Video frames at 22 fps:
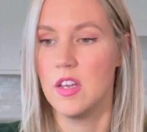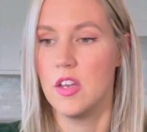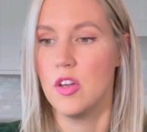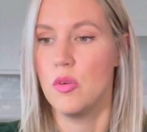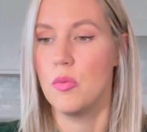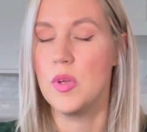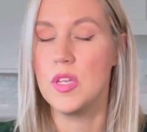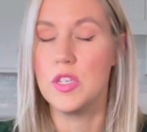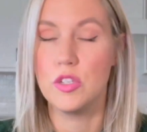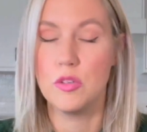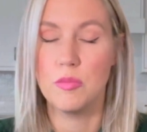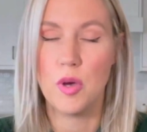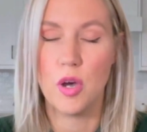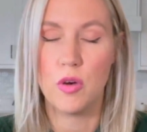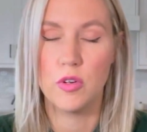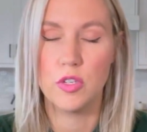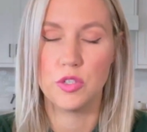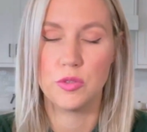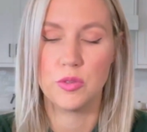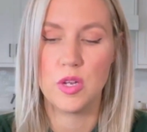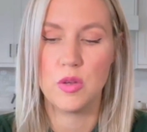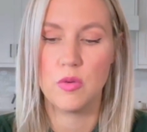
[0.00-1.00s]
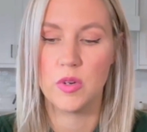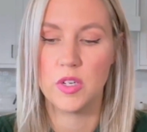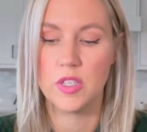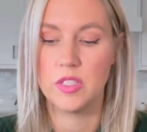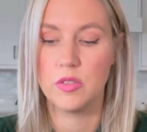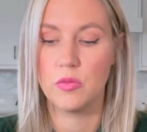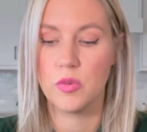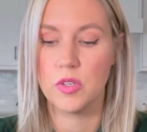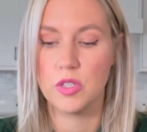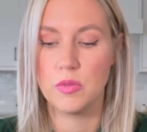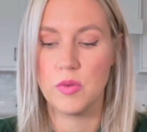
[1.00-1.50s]
we do poetry.
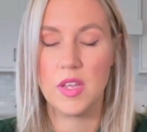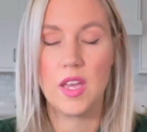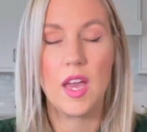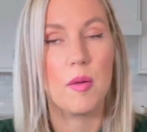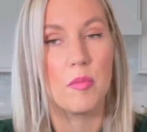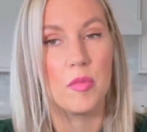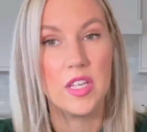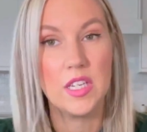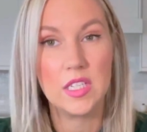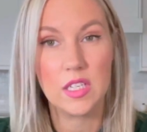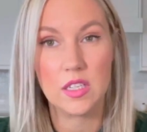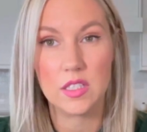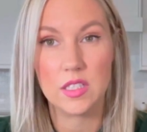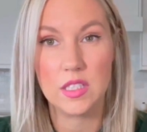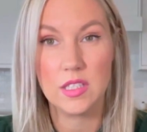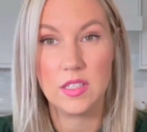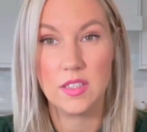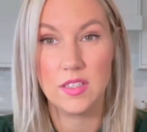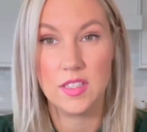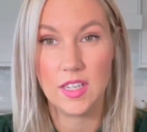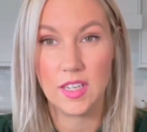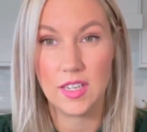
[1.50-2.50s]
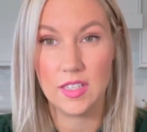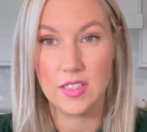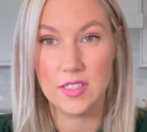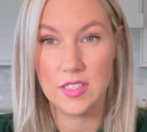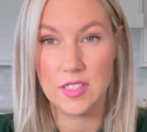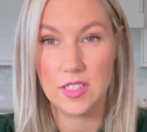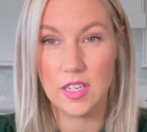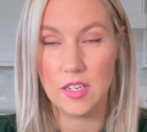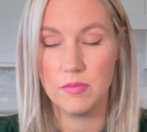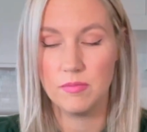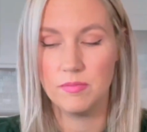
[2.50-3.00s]
We're doing Emily
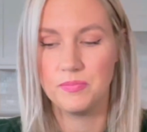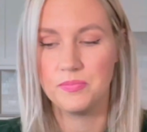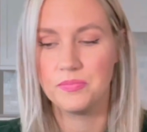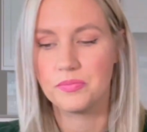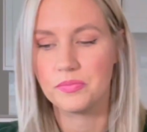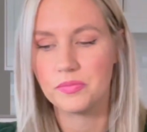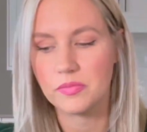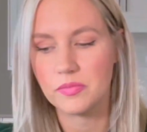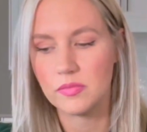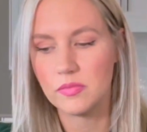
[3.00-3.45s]
Dickinson.